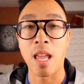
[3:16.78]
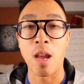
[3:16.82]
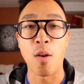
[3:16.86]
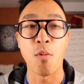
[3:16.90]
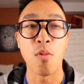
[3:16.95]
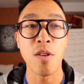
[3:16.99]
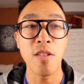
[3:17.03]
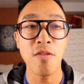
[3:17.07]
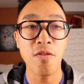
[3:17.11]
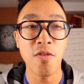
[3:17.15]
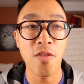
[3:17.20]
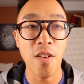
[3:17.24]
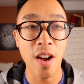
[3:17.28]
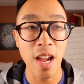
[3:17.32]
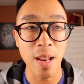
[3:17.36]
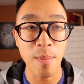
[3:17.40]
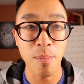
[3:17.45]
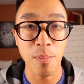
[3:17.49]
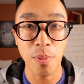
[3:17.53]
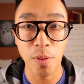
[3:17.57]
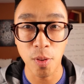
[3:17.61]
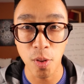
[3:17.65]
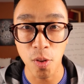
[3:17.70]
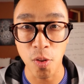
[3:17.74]
can we
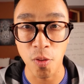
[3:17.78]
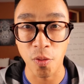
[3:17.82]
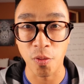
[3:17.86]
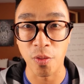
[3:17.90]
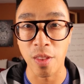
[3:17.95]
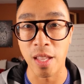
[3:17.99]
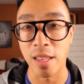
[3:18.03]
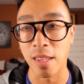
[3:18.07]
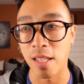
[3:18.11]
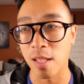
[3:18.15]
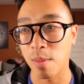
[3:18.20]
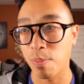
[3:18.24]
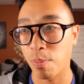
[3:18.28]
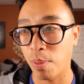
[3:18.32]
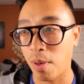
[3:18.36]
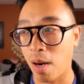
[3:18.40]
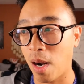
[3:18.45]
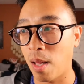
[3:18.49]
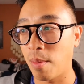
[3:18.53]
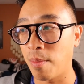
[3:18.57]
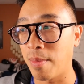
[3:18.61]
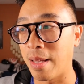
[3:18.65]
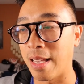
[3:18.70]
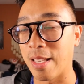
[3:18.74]
find proof that this
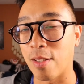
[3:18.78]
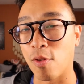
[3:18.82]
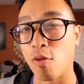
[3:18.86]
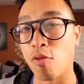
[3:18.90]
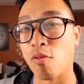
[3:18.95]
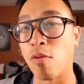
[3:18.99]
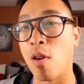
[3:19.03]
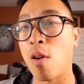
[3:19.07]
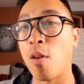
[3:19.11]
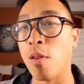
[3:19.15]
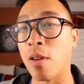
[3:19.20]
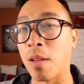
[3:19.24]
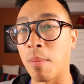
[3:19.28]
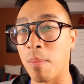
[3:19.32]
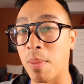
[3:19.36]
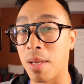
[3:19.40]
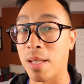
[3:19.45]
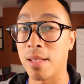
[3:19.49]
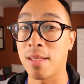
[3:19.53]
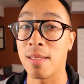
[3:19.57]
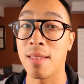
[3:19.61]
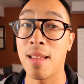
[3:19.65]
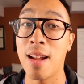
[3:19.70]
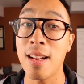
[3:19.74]
problem is growing?
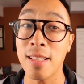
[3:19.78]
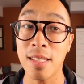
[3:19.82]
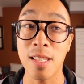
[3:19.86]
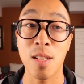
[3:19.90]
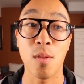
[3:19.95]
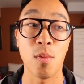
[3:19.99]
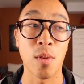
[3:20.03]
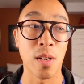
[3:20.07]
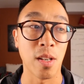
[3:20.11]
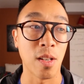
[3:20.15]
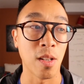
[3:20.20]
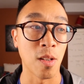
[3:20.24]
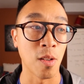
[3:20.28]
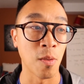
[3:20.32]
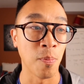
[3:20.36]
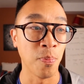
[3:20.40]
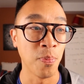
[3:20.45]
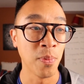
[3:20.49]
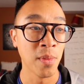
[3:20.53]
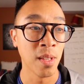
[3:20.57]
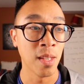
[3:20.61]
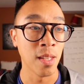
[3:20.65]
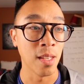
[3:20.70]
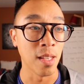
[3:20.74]
Because the last thing you want to do
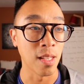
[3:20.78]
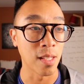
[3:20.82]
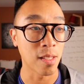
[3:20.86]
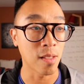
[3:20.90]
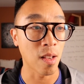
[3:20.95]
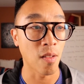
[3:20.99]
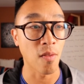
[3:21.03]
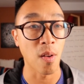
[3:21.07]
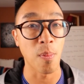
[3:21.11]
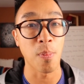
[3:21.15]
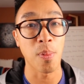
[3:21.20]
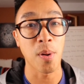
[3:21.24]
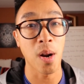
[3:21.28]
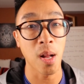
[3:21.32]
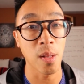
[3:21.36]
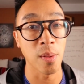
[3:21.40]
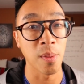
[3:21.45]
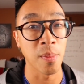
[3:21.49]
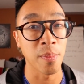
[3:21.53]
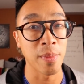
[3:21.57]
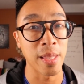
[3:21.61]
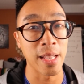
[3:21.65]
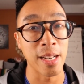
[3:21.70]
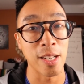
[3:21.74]
is solve a
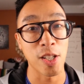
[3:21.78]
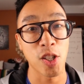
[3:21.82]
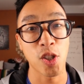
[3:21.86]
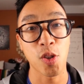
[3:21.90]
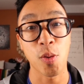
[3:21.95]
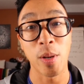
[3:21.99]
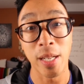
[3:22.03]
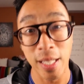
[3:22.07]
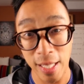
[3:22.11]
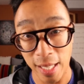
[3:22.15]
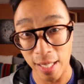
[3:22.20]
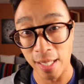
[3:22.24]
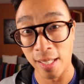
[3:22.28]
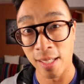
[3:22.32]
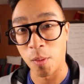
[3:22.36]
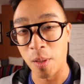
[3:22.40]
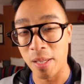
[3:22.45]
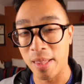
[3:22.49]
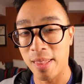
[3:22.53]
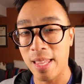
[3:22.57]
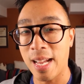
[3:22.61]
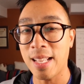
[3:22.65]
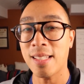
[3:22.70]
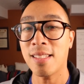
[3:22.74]
problem that is shrinking,
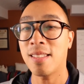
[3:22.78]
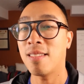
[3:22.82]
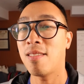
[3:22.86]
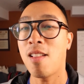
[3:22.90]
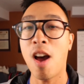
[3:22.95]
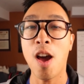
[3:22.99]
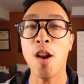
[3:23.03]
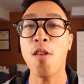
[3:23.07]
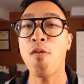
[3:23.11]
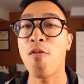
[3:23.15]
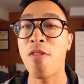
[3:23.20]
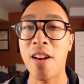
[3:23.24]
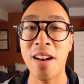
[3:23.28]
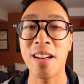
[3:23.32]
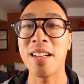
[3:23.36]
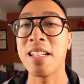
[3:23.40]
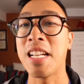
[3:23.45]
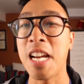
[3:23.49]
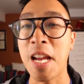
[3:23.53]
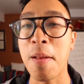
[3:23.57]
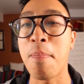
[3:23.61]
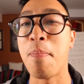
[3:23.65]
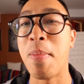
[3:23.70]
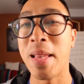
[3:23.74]
right? That's not a very
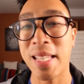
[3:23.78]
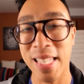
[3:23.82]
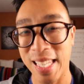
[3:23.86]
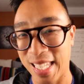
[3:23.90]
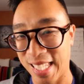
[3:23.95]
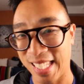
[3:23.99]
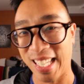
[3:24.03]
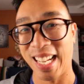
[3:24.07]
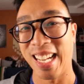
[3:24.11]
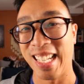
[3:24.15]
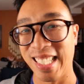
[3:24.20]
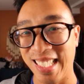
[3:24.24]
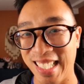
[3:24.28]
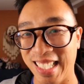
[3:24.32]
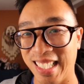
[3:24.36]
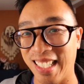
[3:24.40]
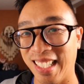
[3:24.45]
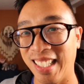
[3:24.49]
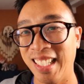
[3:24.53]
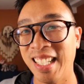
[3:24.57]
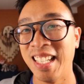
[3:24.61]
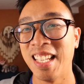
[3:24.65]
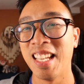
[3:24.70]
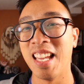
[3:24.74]
good business
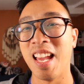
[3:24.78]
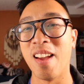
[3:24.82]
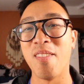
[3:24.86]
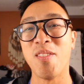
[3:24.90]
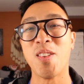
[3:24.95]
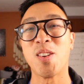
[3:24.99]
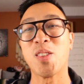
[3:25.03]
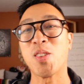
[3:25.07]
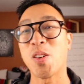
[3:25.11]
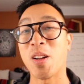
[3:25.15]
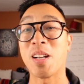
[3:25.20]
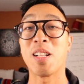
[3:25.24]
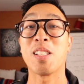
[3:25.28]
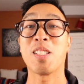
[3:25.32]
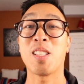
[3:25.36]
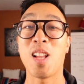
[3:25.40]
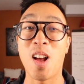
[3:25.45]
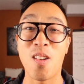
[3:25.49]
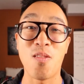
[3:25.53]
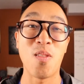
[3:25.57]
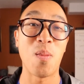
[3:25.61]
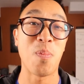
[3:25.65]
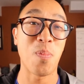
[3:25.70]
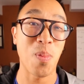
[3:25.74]
idea if you're trying to
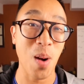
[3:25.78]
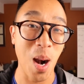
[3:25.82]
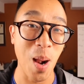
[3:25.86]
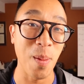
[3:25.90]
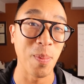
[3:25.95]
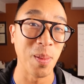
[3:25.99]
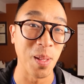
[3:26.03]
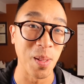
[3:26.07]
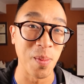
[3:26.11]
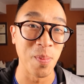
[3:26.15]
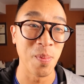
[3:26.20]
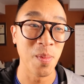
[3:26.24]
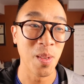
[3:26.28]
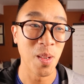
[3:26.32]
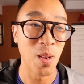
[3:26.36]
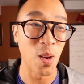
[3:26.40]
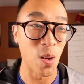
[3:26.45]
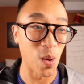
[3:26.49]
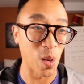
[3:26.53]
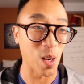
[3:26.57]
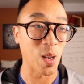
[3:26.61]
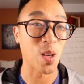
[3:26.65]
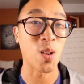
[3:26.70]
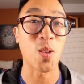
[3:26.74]
solve a problem
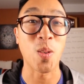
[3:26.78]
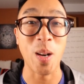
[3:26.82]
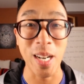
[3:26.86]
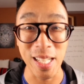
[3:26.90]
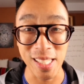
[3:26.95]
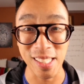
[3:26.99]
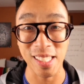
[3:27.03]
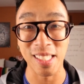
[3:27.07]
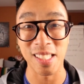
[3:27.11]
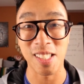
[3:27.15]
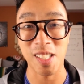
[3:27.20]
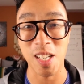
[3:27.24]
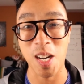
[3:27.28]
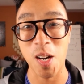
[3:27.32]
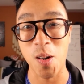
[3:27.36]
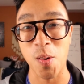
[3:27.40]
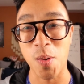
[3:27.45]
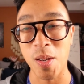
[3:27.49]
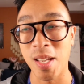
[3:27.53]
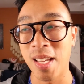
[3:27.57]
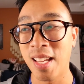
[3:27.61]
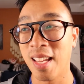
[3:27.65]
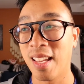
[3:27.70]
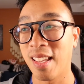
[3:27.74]
or a crisis,
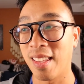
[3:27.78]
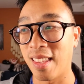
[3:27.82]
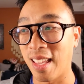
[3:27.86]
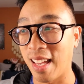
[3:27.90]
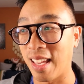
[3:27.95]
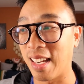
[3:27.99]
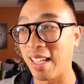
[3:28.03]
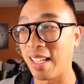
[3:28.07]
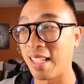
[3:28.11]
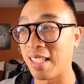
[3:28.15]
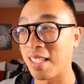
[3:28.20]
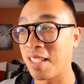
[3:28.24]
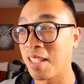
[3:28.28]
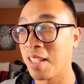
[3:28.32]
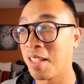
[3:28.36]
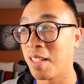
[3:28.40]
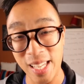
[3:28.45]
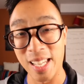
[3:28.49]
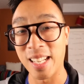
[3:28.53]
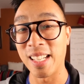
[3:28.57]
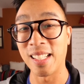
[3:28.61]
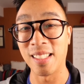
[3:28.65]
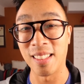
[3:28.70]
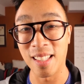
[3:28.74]
shall we, that is
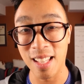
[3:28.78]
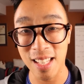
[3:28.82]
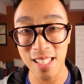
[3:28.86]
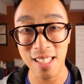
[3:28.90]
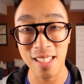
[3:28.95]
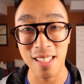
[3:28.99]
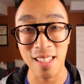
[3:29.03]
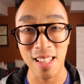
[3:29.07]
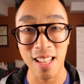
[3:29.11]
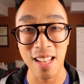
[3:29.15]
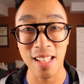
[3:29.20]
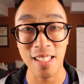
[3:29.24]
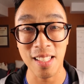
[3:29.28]
getting less,